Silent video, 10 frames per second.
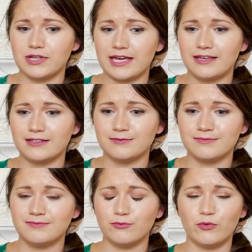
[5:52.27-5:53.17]
Like,
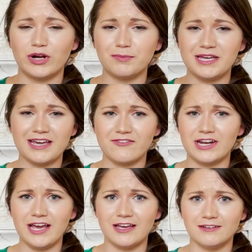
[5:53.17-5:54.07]
wear pink every
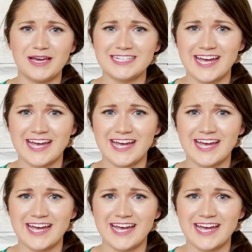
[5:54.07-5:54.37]
day. Makes you